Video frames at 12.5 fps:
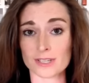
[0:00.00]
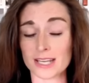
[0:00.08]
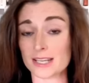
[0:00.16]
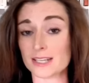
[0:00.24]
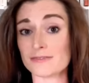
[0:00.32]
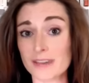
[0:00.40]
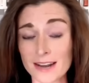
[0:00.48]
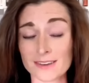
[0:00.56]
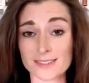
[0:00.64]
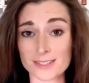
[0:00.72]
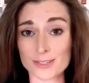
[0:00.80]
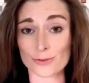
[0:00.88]
in
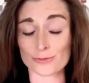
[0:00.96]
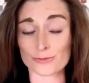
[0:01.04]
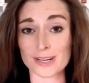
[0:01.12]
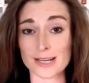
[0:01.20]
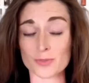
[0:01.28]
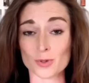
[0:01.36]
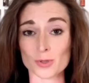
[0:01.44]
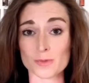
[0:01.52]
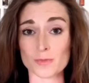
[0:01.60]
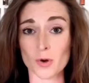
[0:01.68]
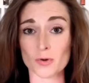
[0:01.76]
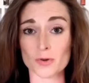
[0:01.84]
defense of liberal
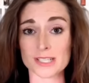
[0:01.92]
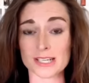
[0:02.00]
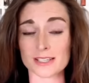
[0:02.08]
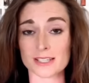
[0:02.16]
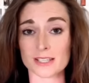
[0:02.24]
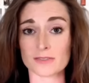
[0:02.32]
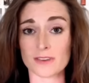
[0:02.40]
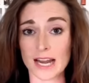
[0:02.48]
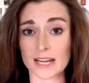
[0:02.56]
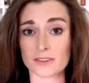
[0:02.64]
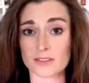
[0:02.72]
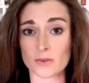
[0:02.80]
democracies and the
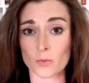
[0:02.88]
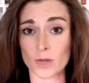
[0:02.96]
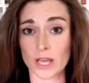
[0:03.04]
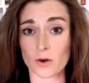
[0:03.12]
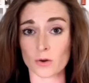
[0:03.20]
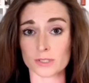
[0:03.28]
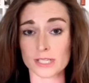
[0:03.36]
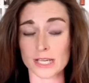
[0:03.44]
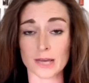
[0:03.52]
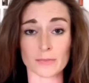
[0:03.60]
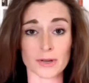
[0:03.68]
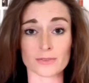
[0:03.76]
values that we hold
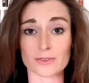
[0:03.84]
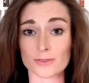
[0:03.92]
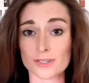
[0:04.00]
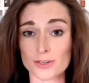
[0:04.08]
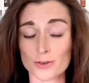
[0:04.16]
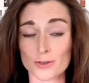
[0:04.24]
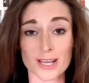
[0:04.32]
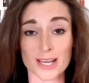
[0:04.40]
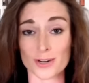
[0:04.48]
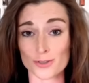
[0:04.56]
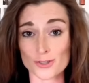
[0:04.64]
dear, both in